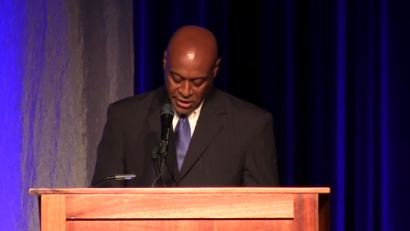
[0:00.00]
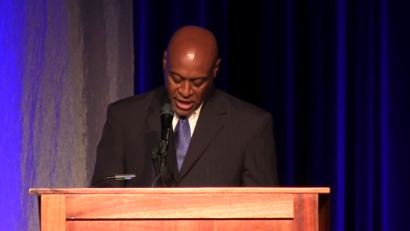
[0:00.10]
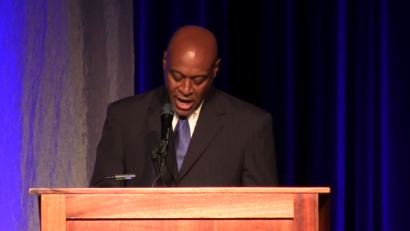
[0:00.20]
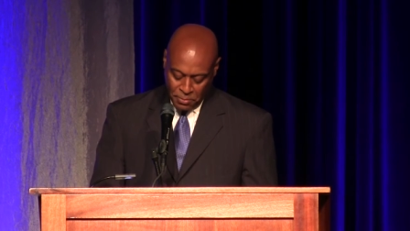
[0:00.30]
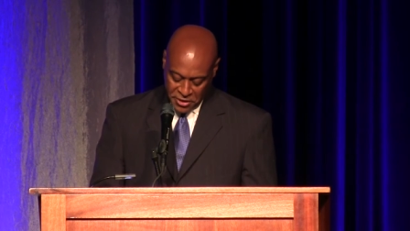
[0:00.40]

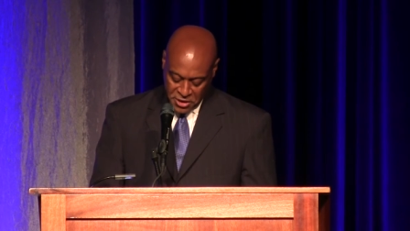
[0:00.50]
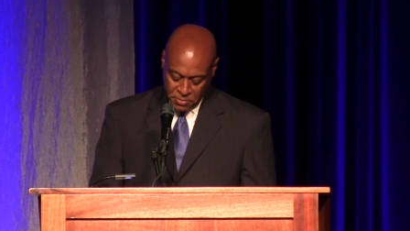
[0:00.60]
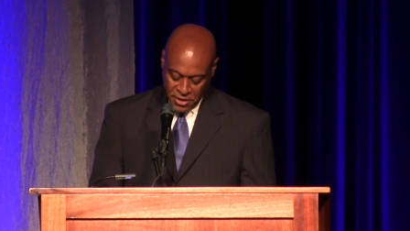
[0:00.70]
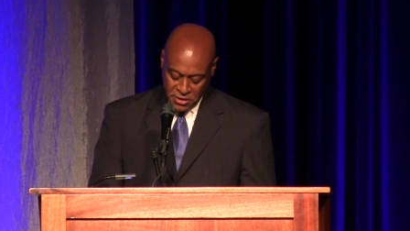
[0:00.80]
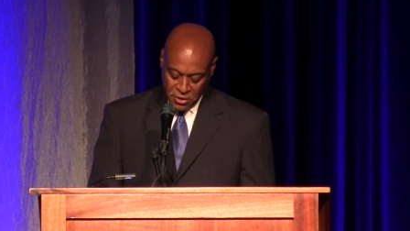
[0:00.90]

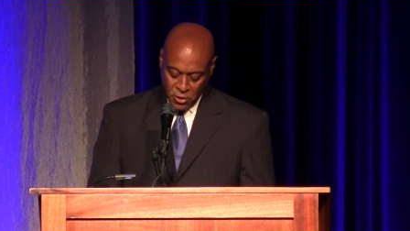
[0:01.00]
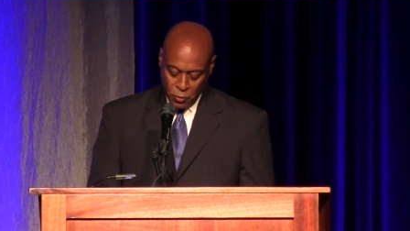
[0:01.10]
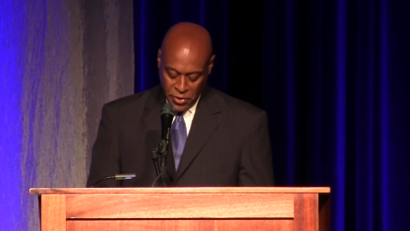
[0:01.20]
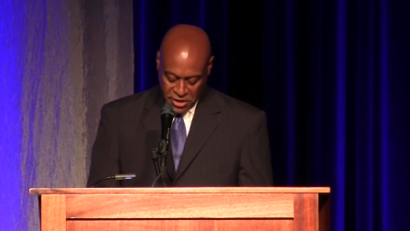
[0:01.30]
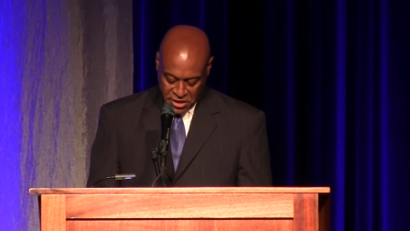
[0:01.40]
accomplishments,
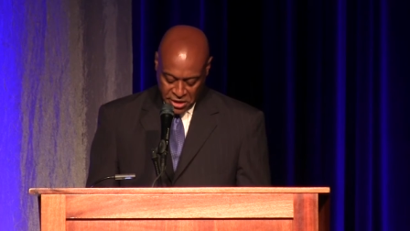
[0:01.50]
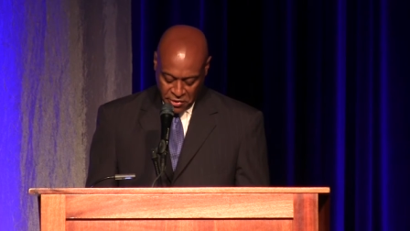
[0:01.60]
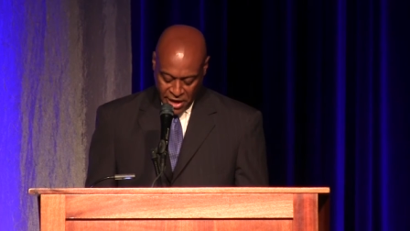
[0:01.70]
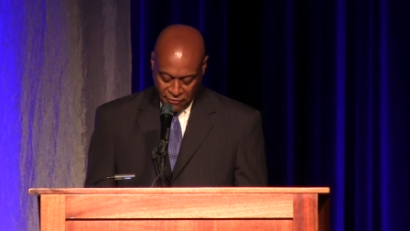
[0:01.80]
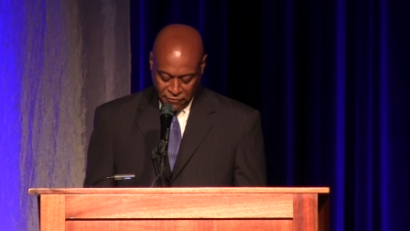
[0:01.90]
we
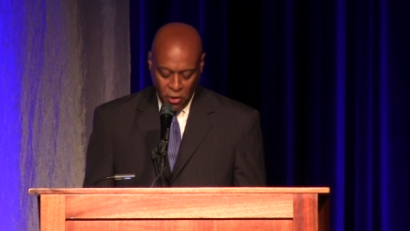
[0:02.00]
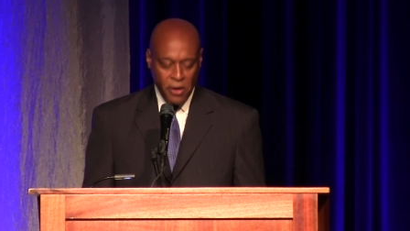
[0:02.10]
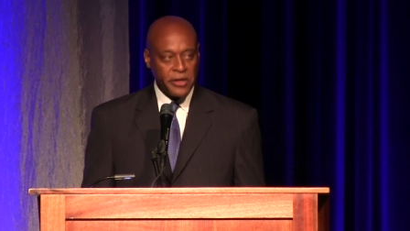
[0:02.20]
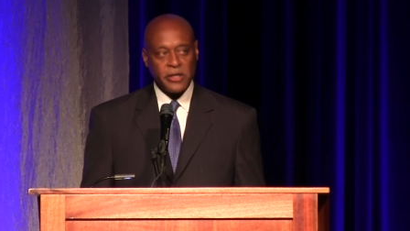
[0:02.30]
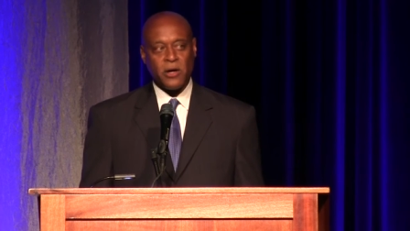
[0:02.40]
still have
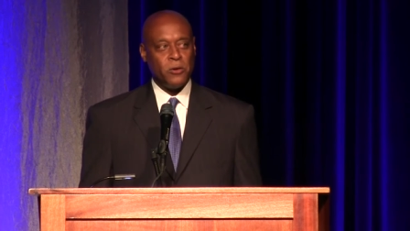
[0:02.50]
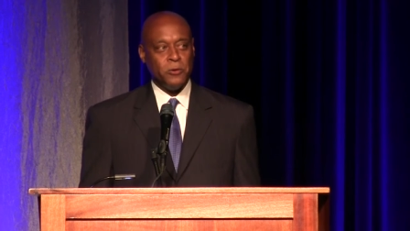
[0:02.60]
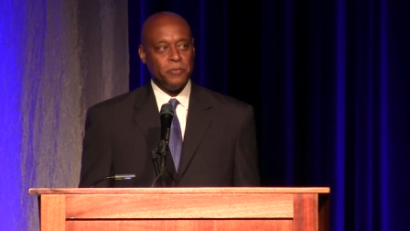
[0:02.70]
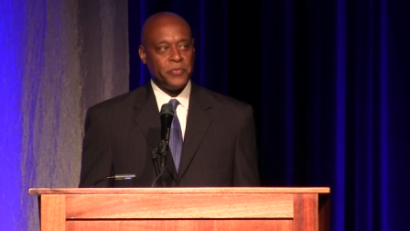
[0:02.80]
far to go,